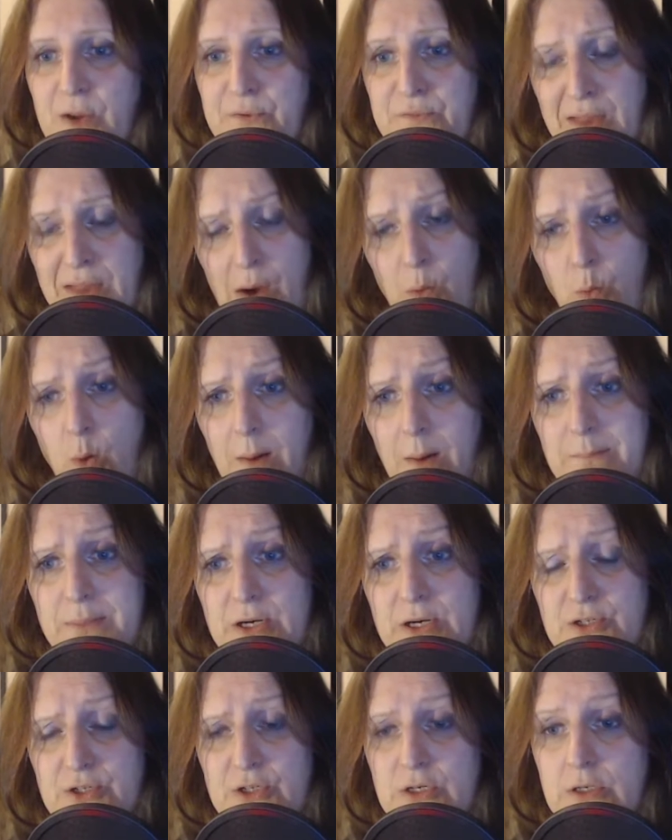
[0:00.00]
for that one
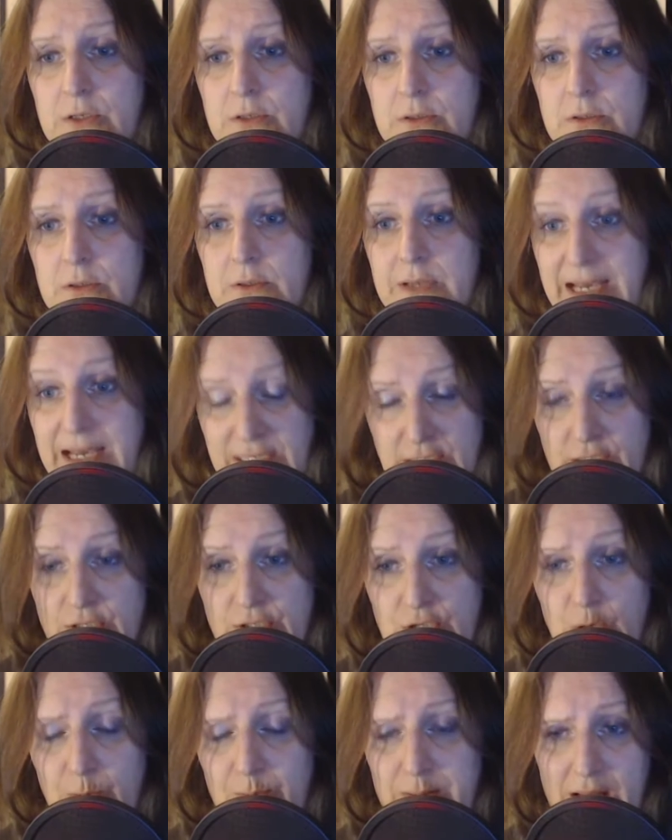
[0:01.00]
puzzle, it's a
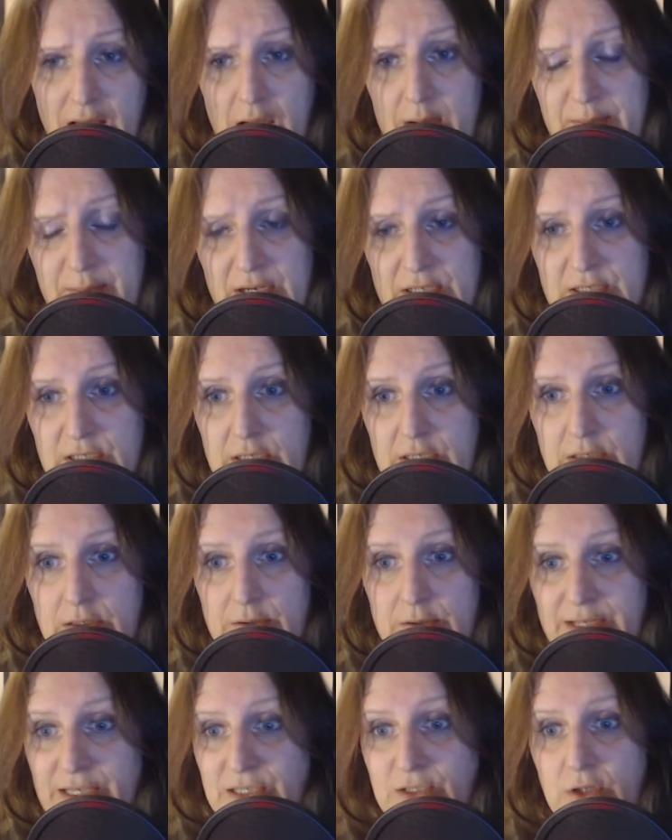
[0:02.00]
2-player
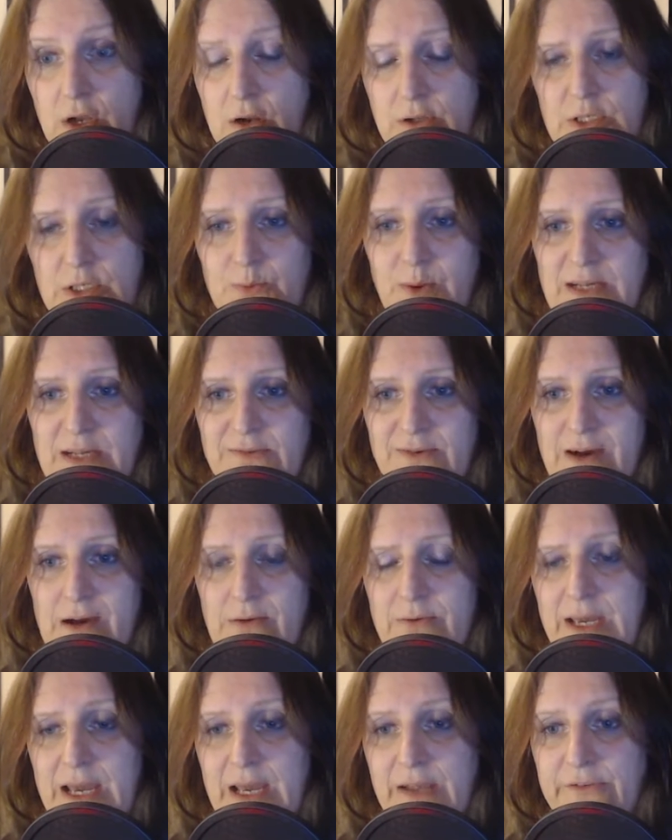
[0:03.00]
puzzle. There's no 2 ways
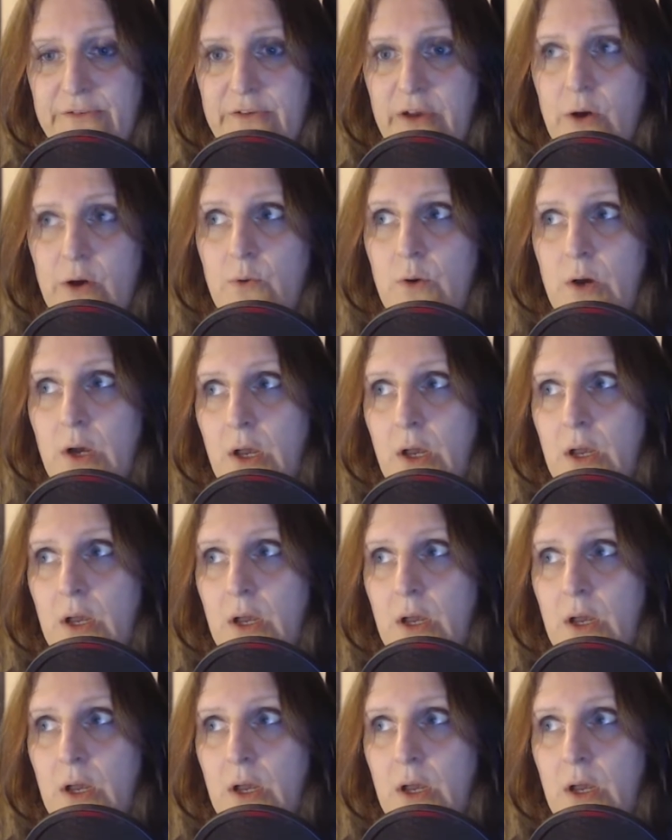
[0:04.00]
around it, and so